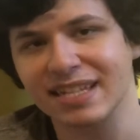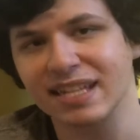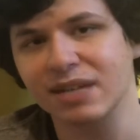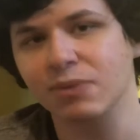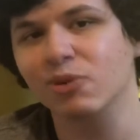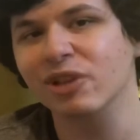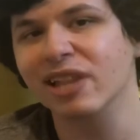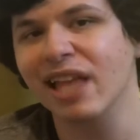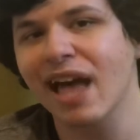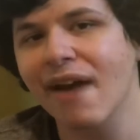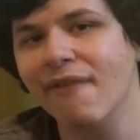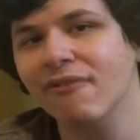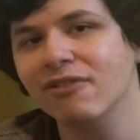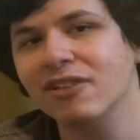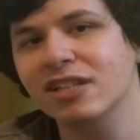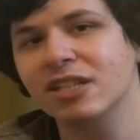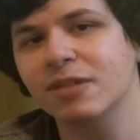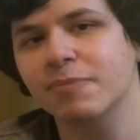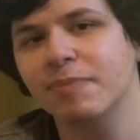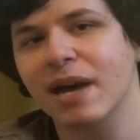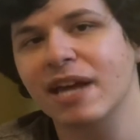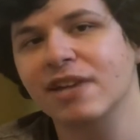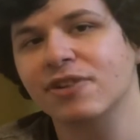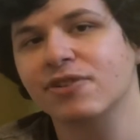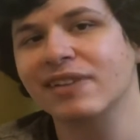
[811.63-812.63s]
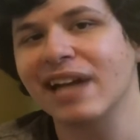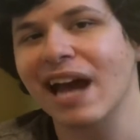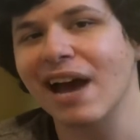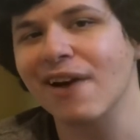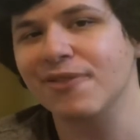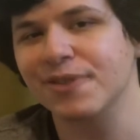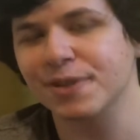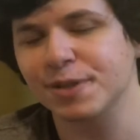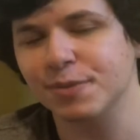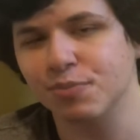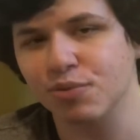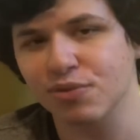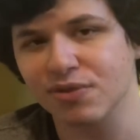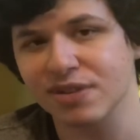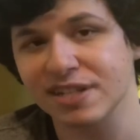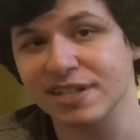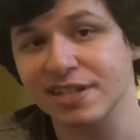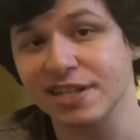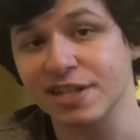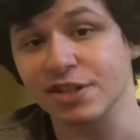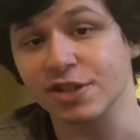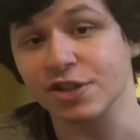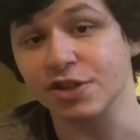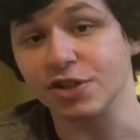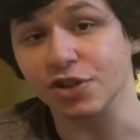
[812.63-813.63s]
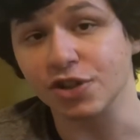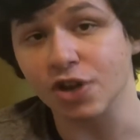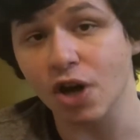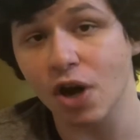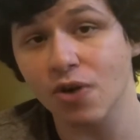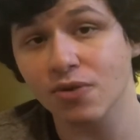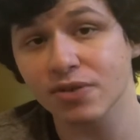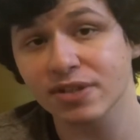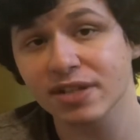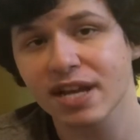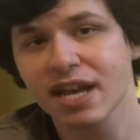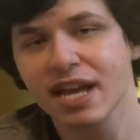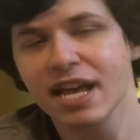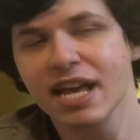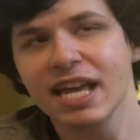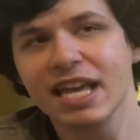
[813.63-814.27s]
It will heavily depend on how this preseason goes.